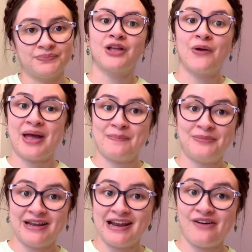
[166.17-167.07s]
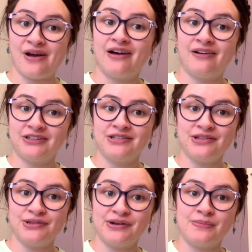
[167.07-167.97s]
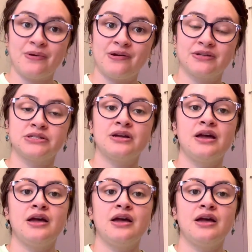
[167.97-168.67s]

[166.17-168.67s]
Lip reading: Okay, but anyway, on to the three books.